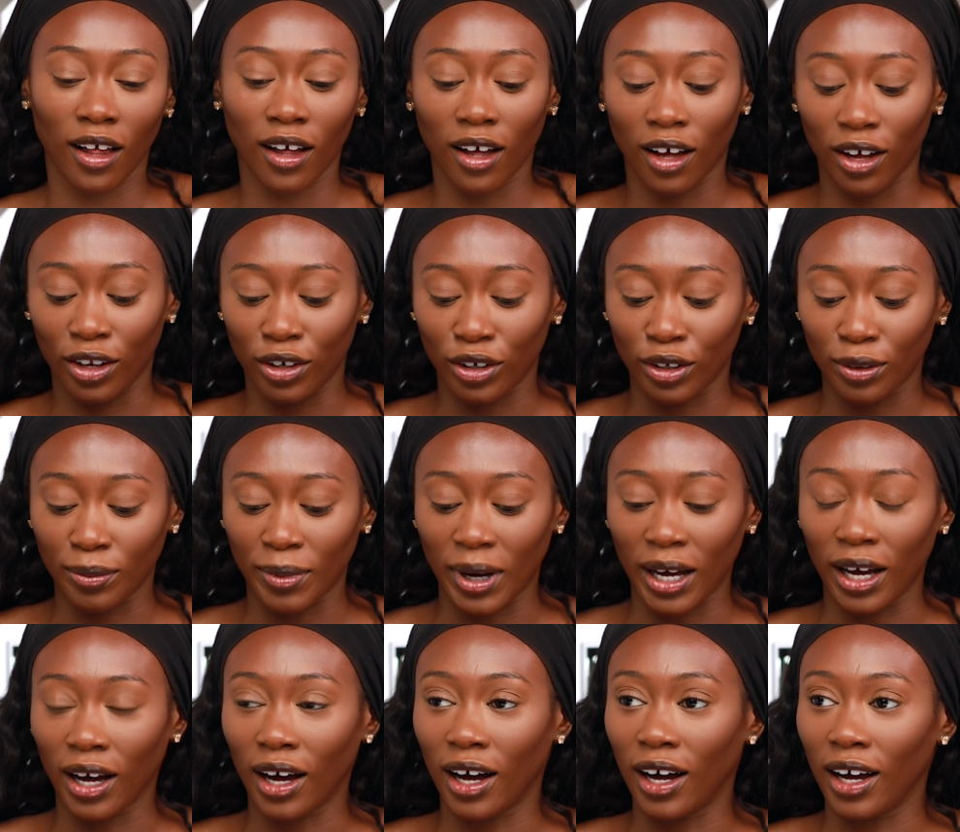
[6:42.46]
under
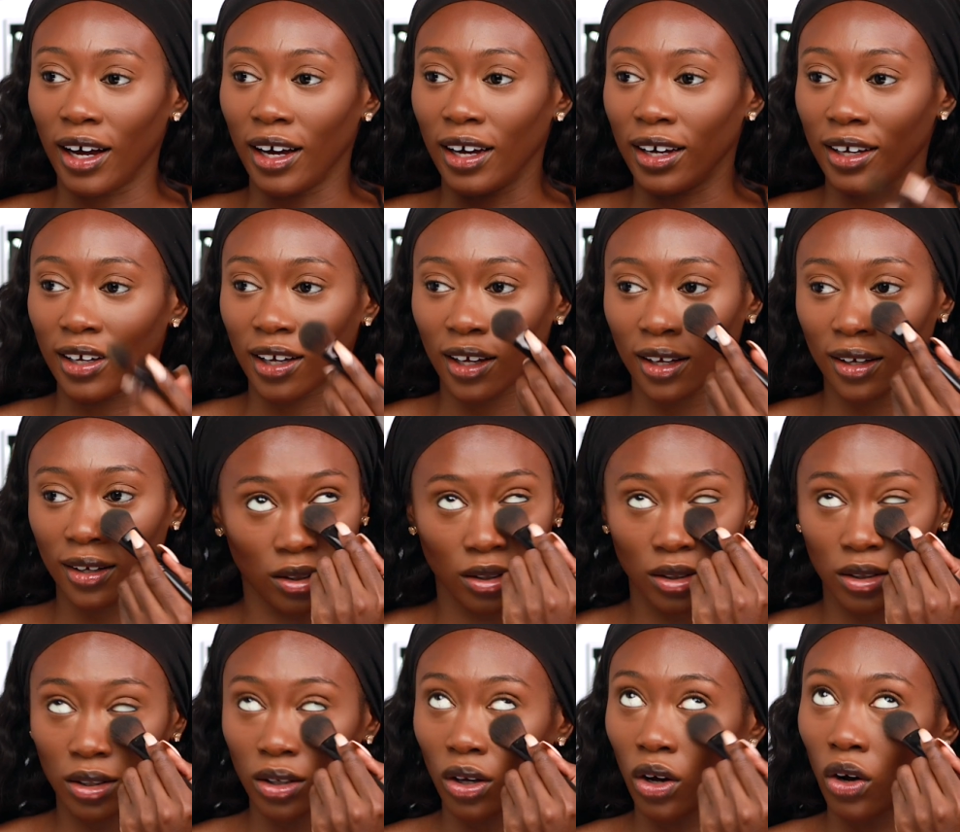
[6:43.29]
my eye.
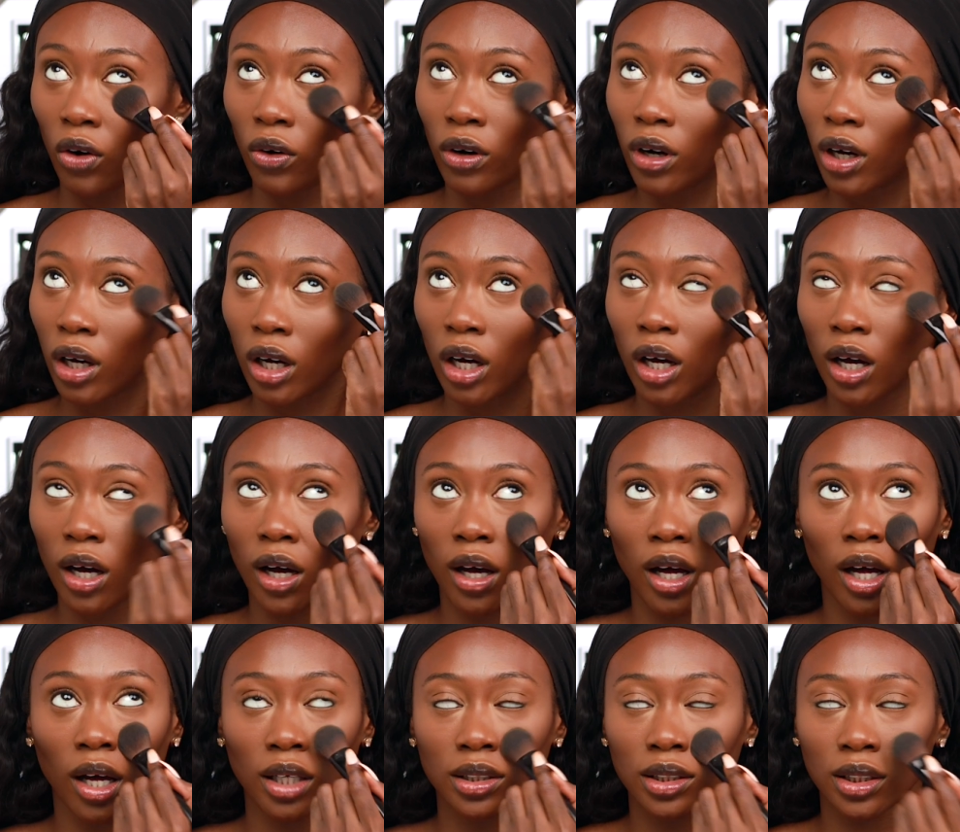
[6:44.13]
So
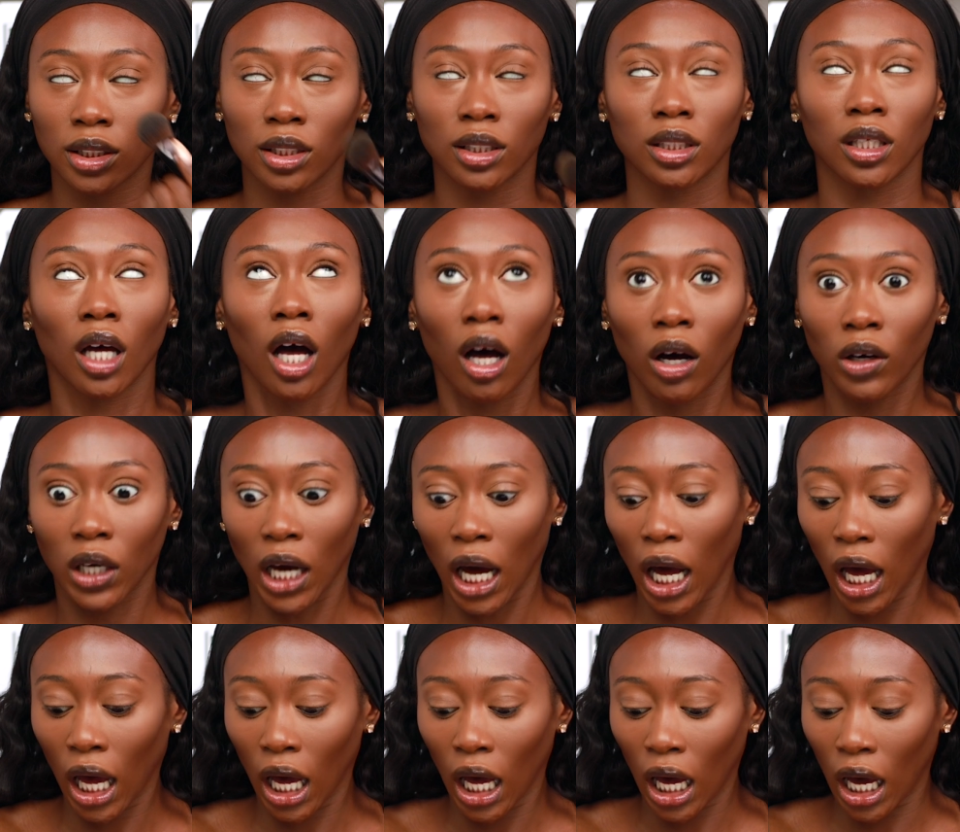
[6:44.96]
good, so
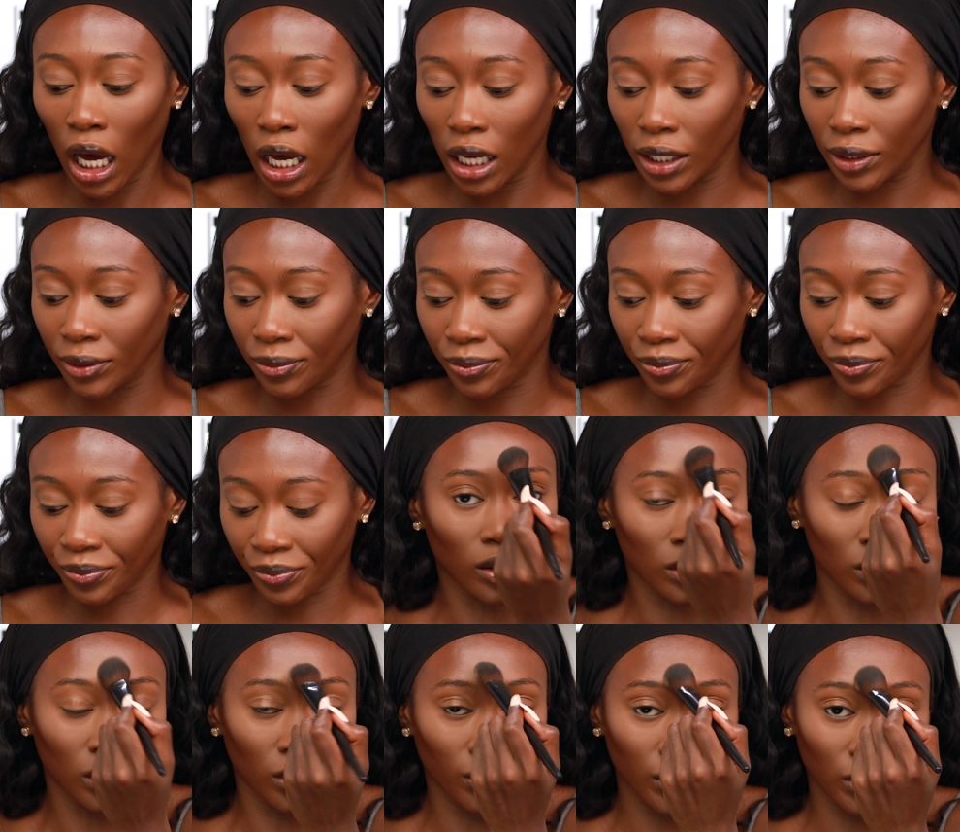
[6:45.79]
good.
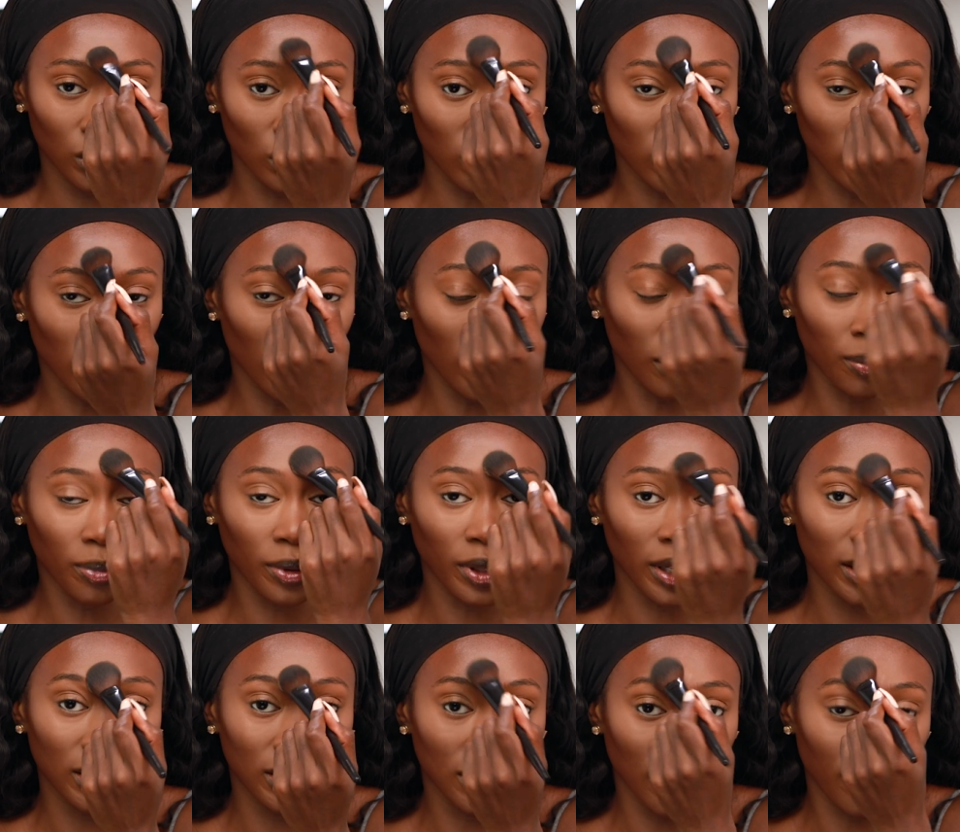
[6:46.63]
So we're just gonna
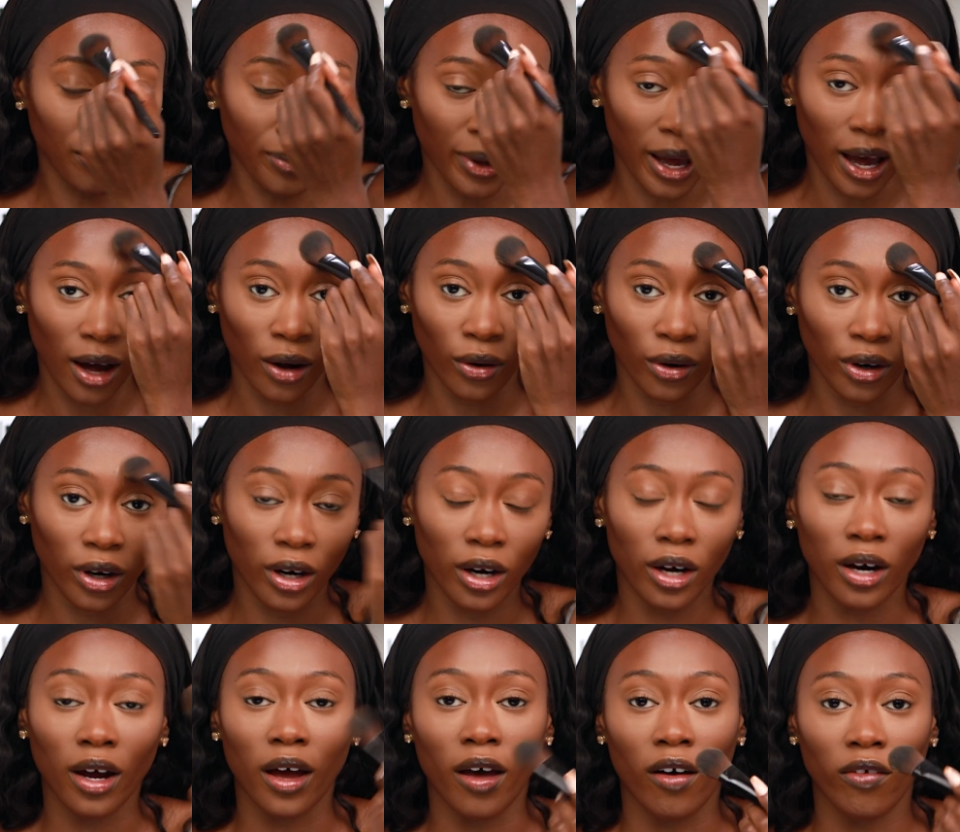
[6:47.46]
place the
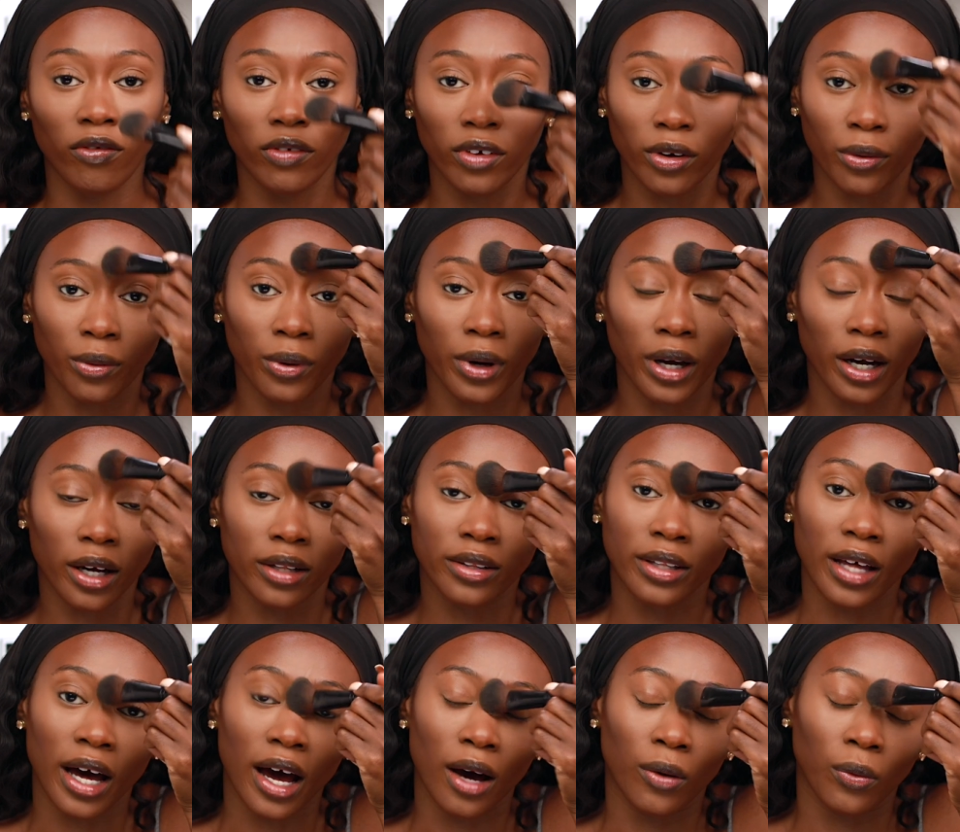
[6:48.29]
powder everywhere
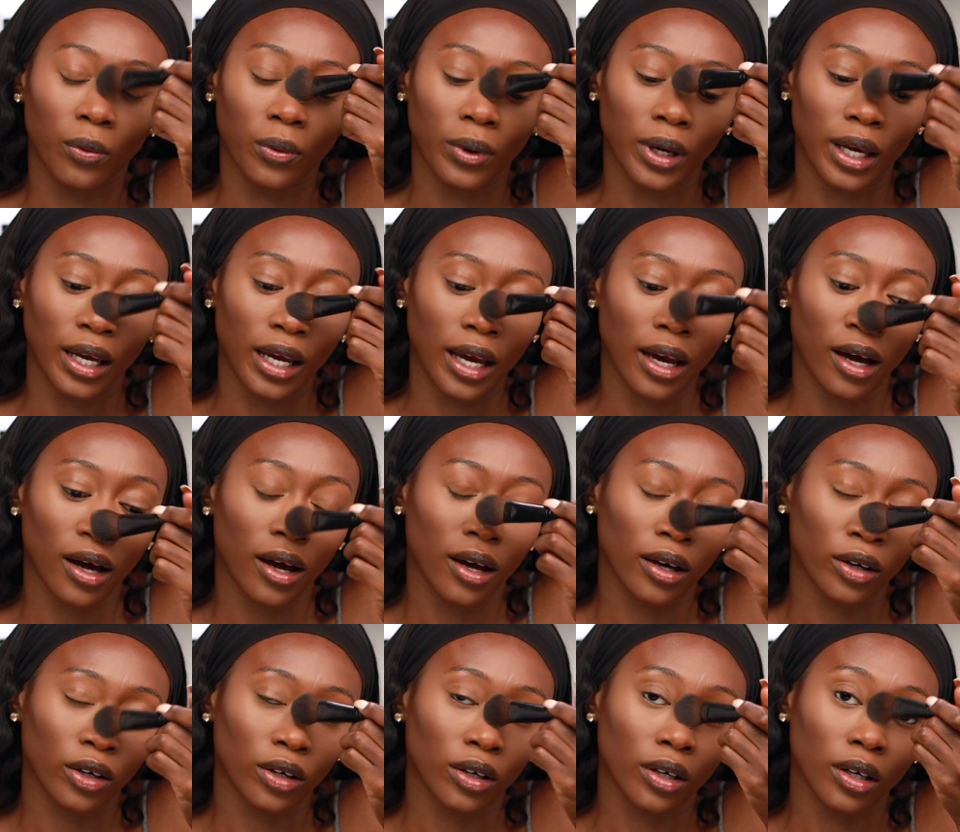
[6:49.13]
that we
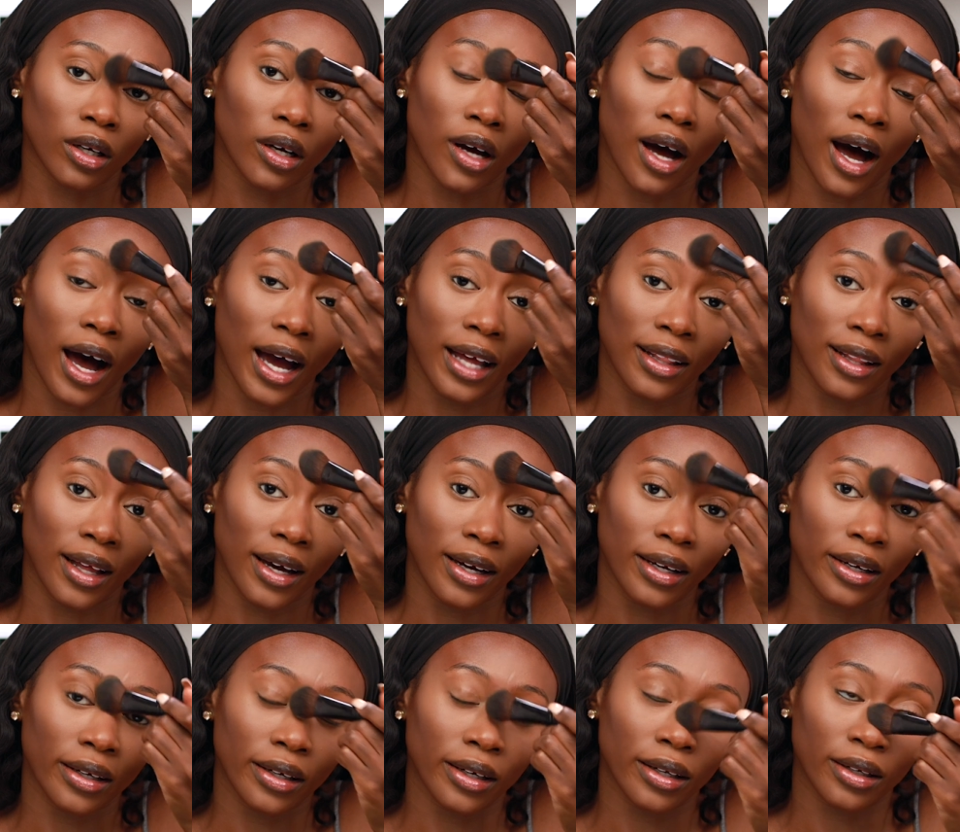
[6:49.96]

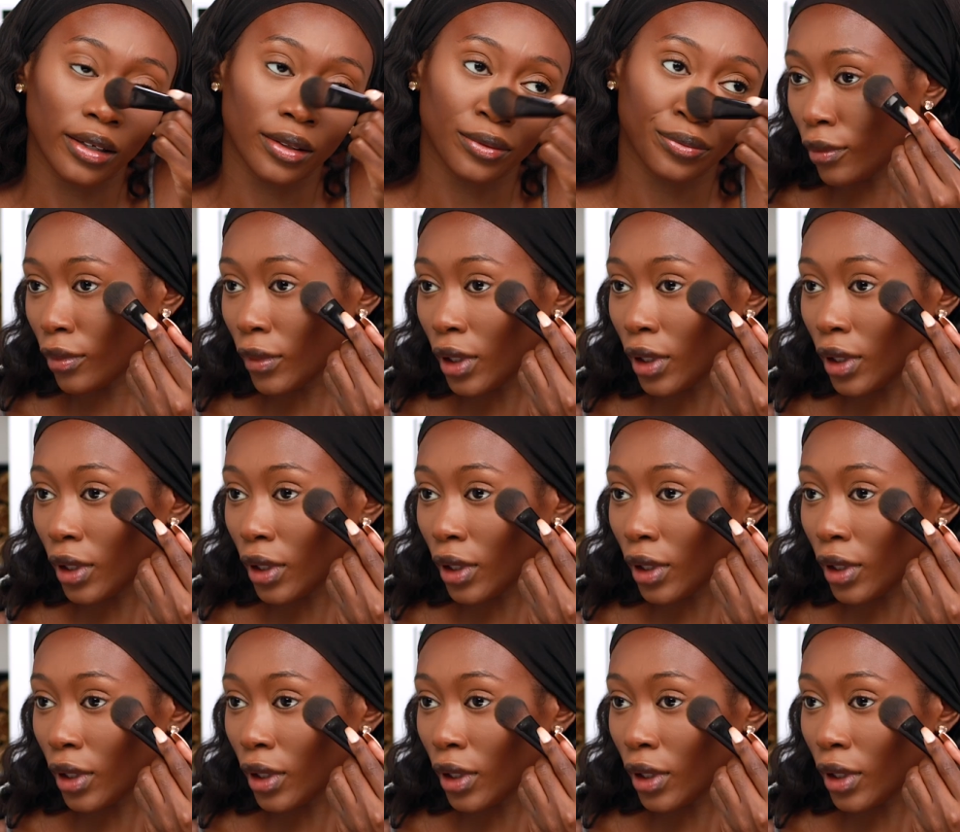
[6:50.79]
highlighted.